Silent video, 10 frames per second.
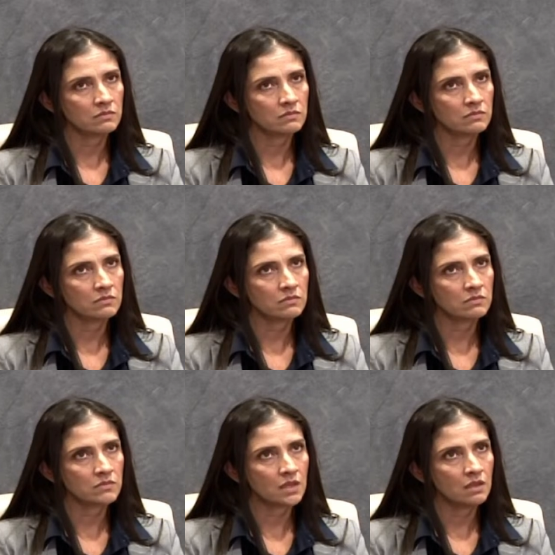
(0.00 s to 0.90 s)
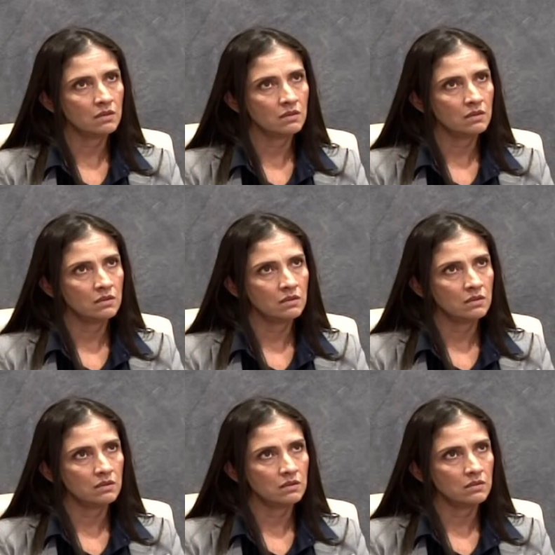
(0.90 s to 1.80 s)

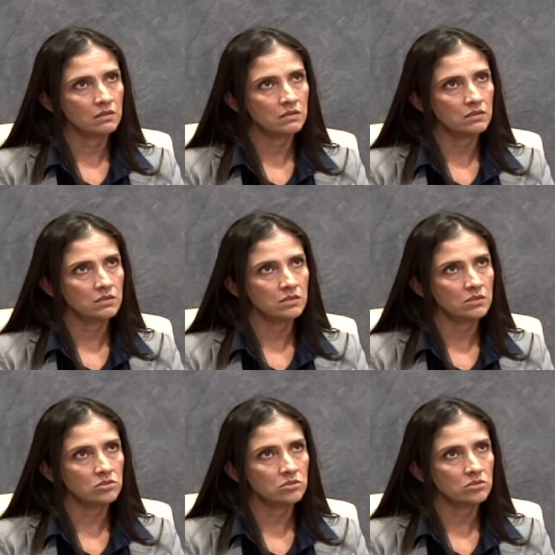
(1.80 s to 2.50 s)
No one is speaking in this clip.